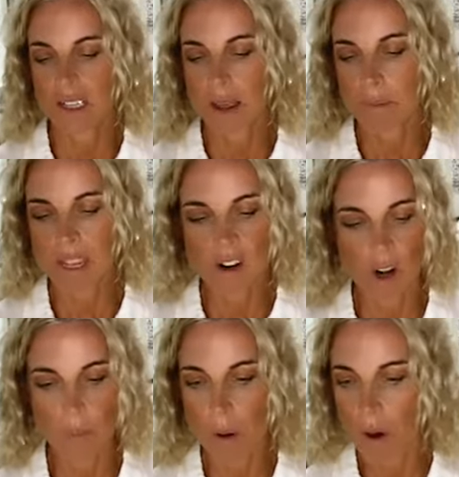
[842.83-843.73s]
like being
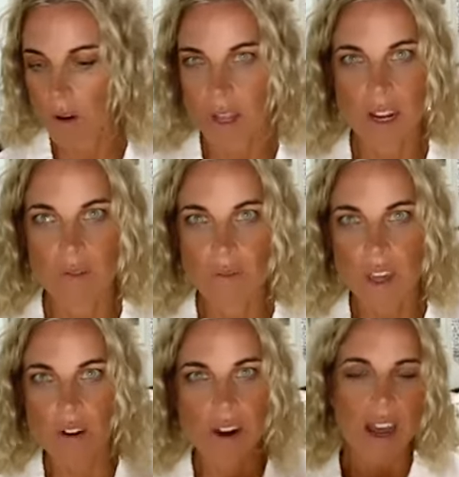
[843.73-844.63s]
on a boat and
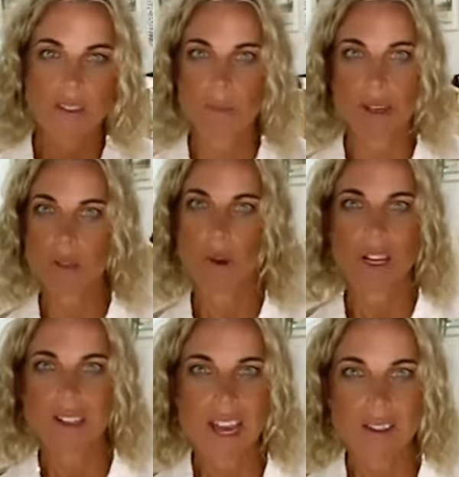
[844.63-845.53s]
figuring out the best way
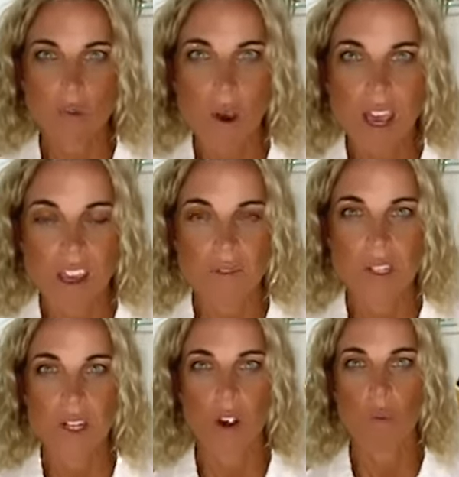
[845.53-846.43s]
to take the
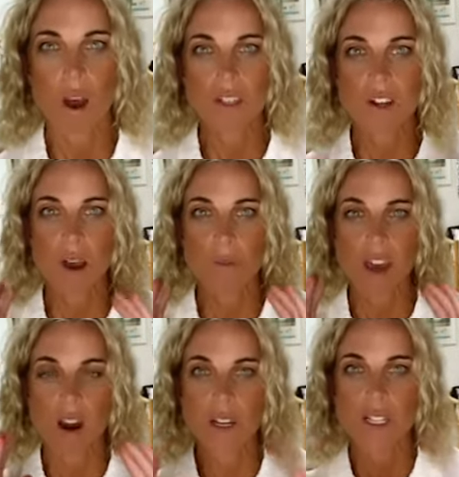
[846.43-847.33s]
waves. You know, one time the
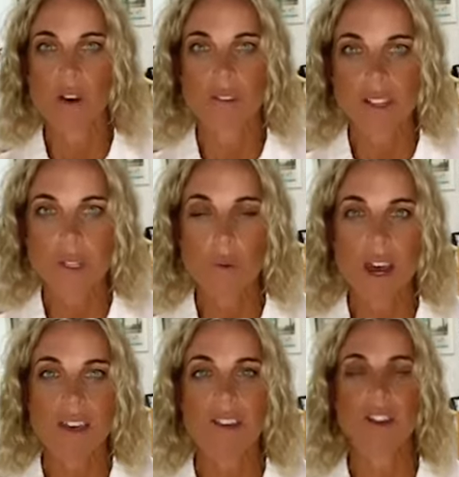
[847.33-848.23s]
current's going this
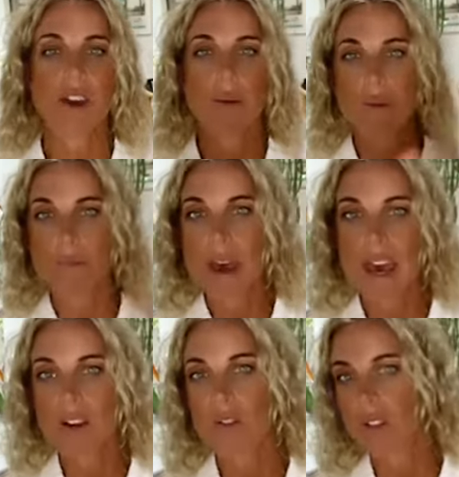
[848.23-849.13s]
way and then you're coming
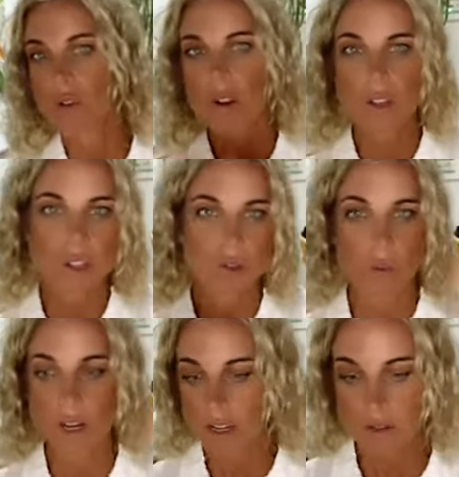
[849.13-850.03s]
back, or it's
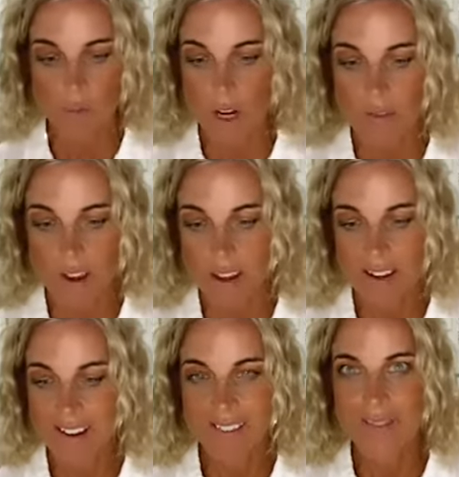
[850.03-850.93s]
crosswinds or whatever.
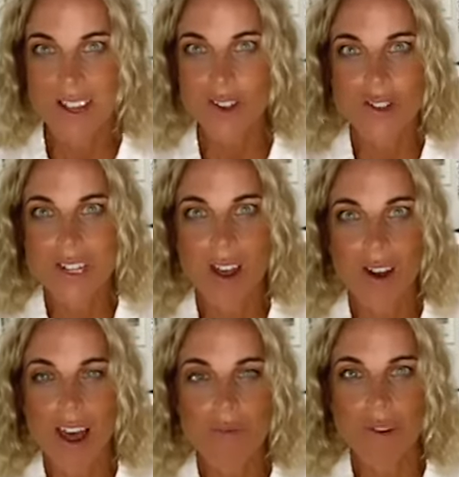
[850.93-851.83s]
That's just how
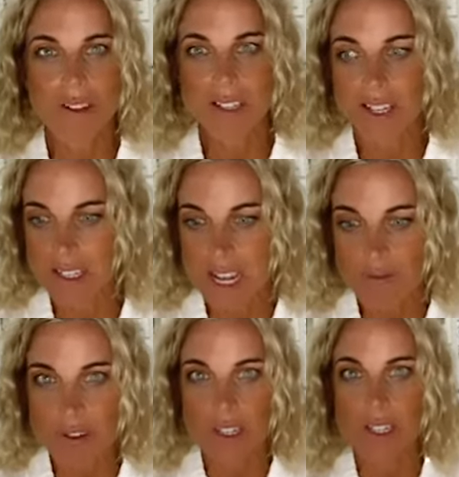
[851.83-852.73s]
life is. There's
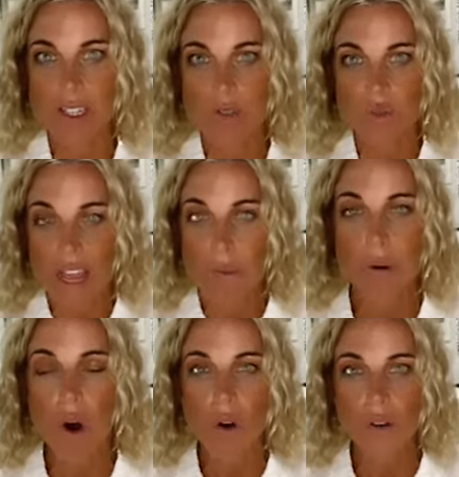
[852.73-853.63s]
never just this flat
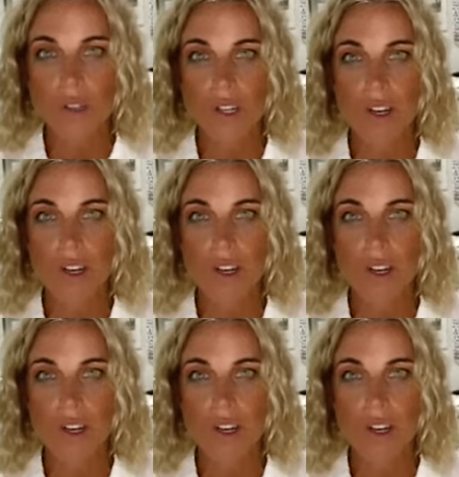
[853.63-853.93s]
pond